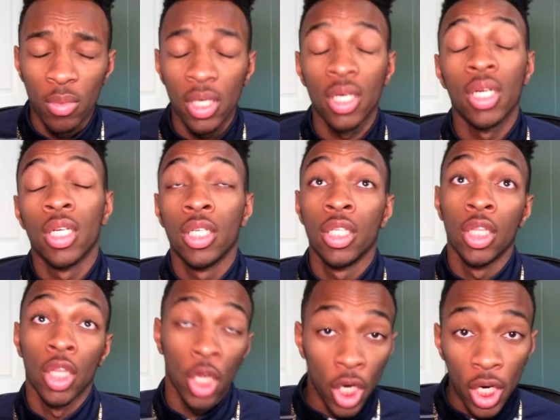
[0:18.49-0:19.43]
gonna
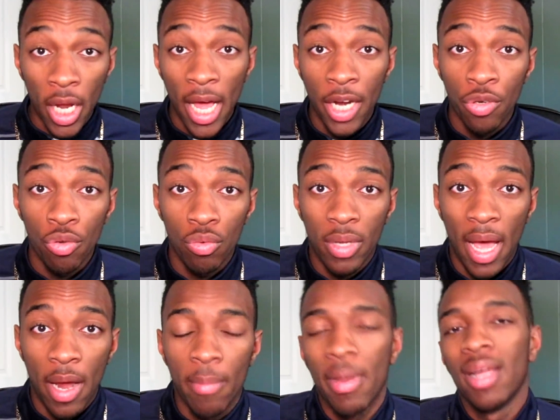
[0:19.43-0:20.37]
learn how to do
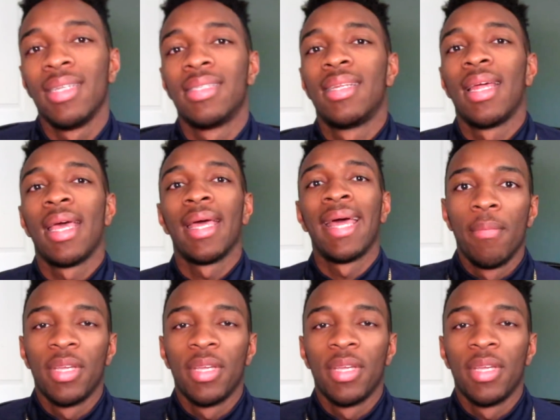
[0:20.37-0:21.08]
counter melodies today,